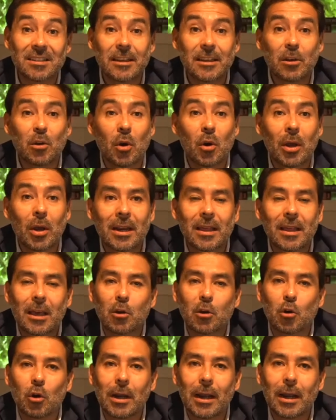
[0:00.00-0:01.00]
She is
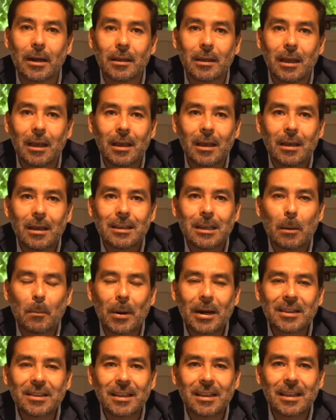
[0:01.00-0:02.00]
married, has three
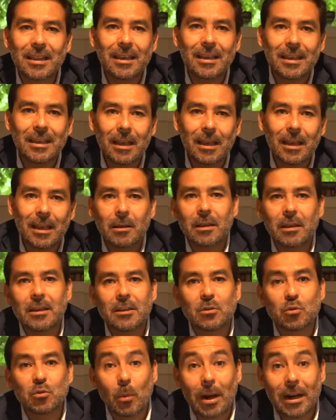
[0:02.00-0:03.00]
children of
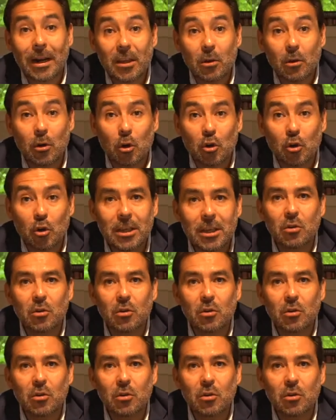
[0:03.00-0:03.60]
school age.